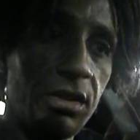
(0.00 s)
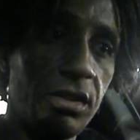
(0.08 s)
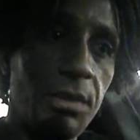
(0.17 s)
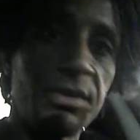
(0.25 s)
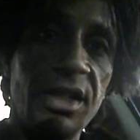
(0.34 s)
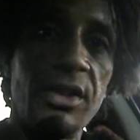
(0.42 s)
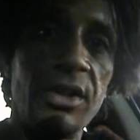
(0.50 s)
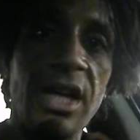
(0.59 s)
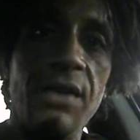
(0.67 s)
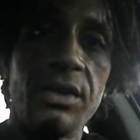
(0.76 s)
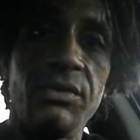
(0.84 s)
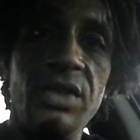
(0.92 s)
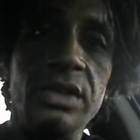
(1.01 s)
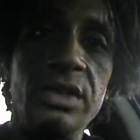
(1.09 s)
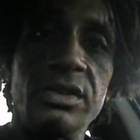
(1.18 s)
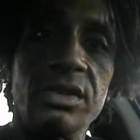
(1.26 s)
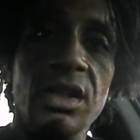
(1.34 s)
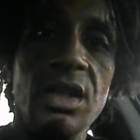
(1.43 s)
sub-Saharan African features,
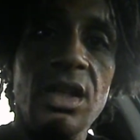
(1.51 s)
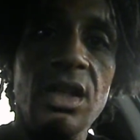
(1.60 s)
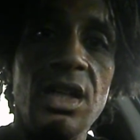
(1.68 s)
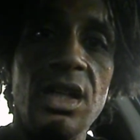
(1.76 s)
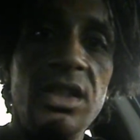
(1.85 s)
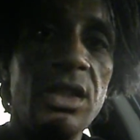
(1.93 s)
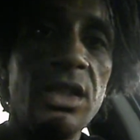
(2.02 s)
and y'all